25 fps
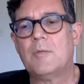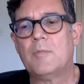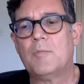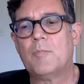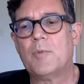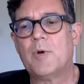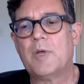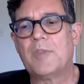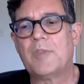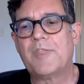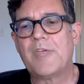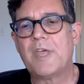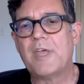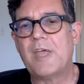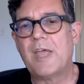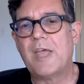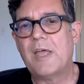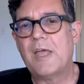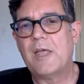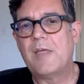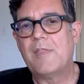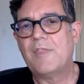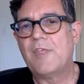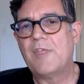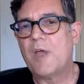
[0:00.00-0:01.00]
But
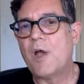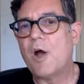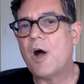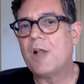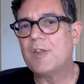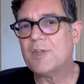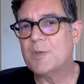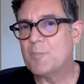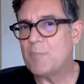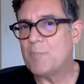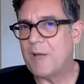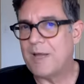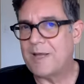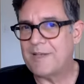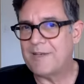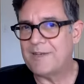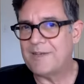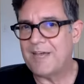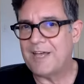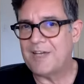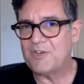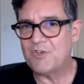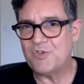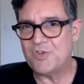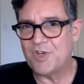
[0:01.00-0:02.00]
they all depend
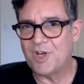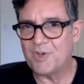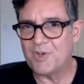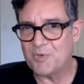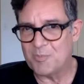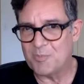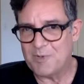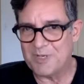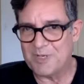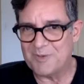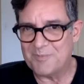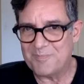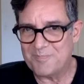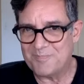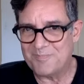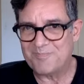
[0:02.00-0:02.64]
on judgment.